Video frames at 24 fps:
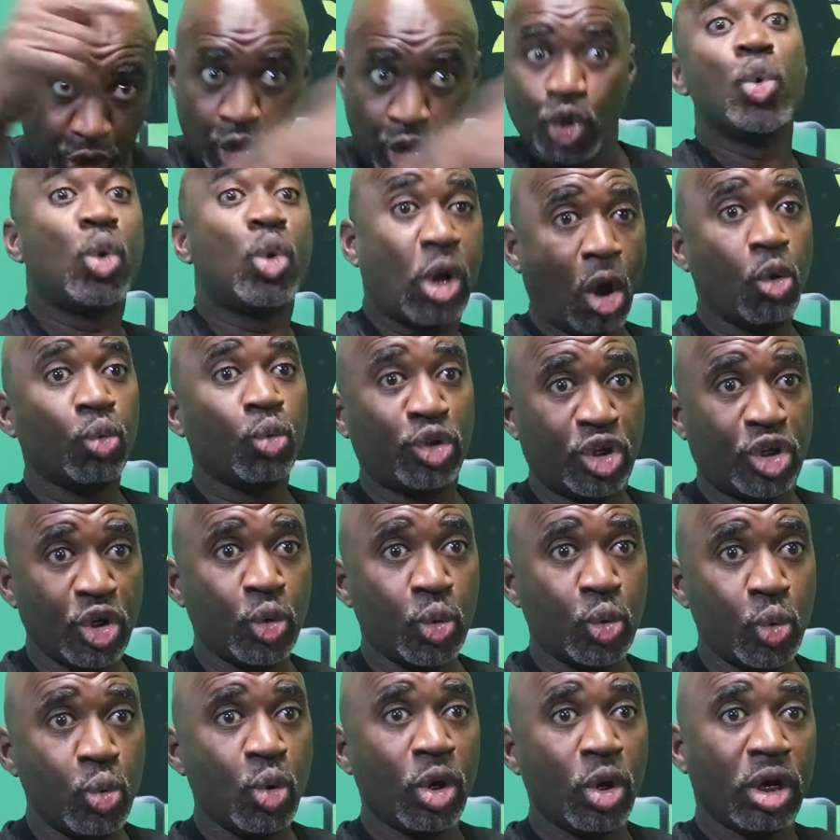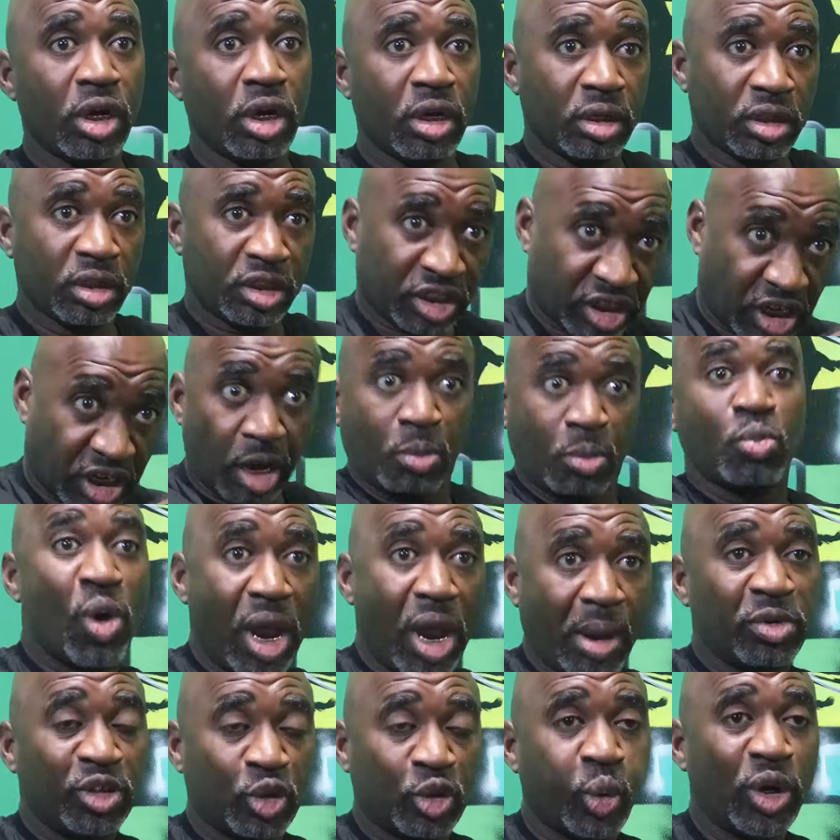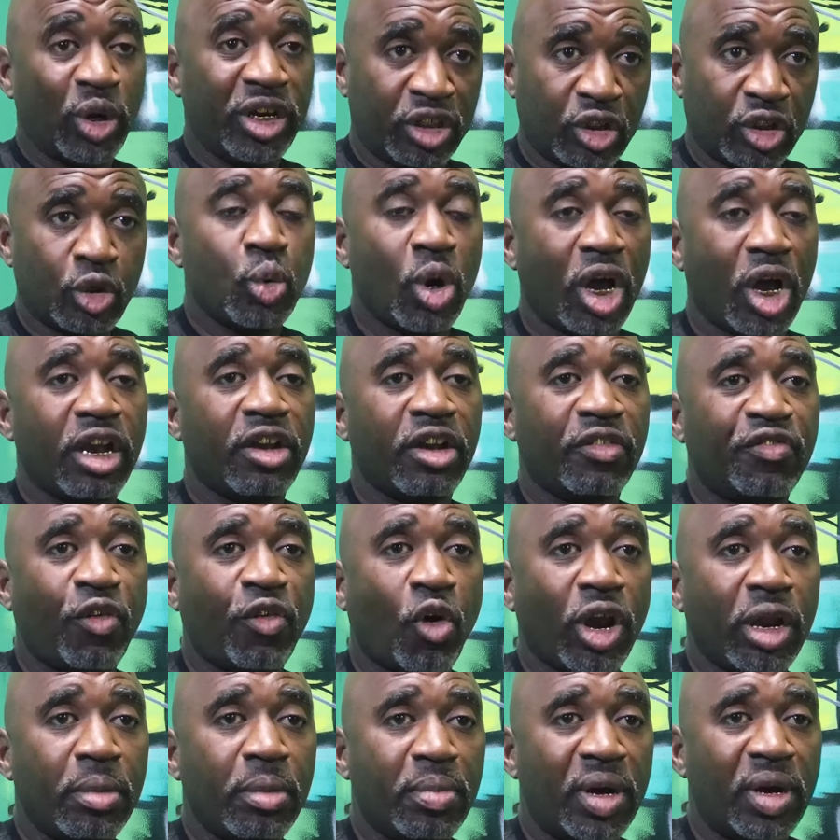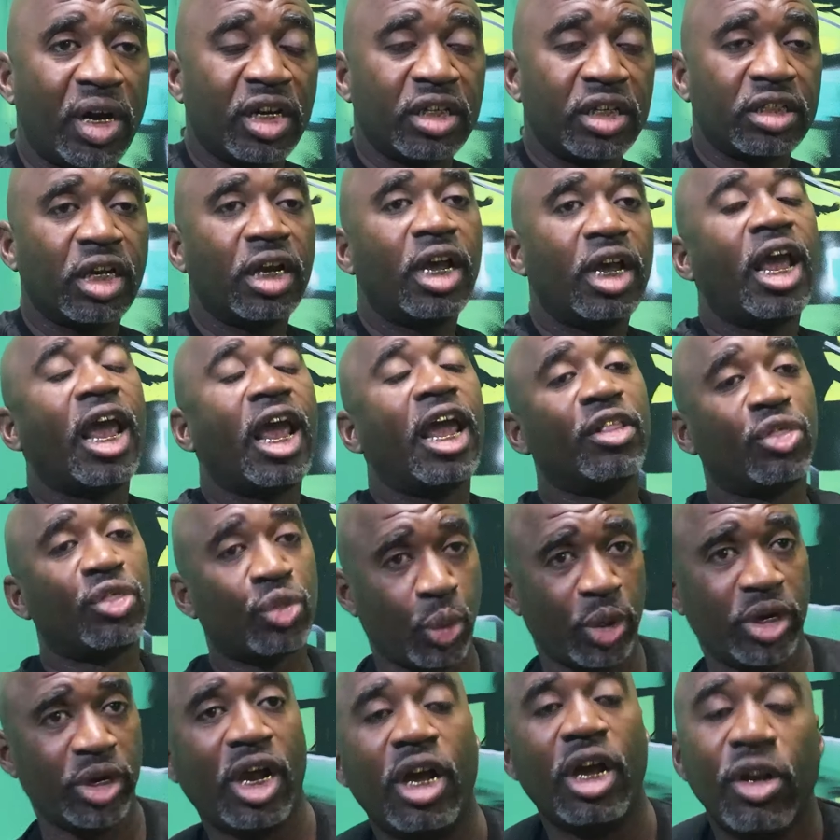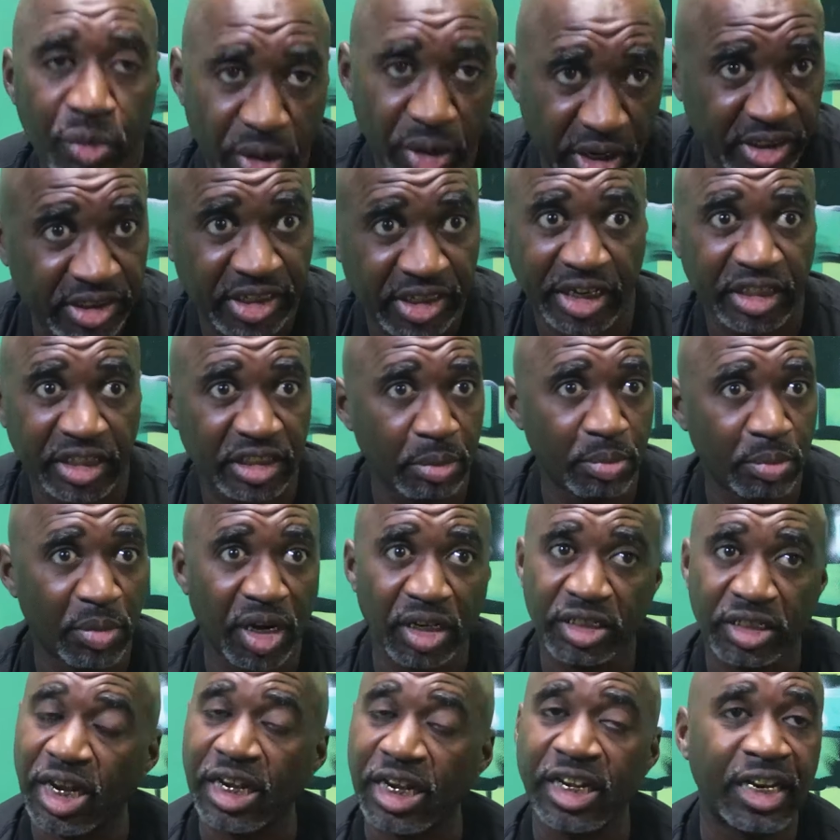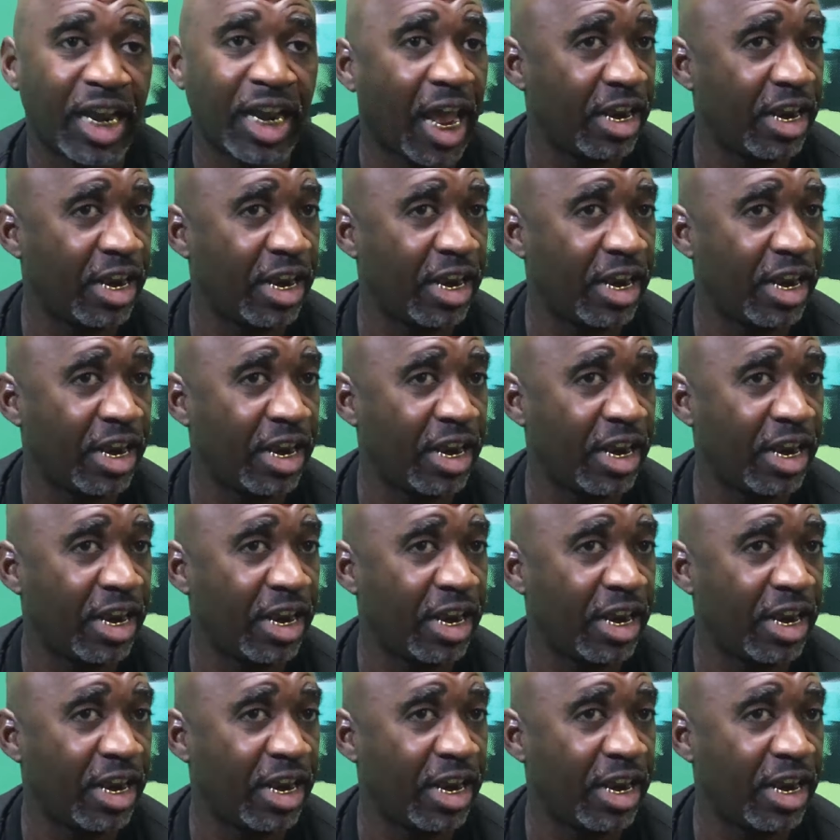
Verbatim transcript: But you gonna do somewhere between 240 months and 360 months.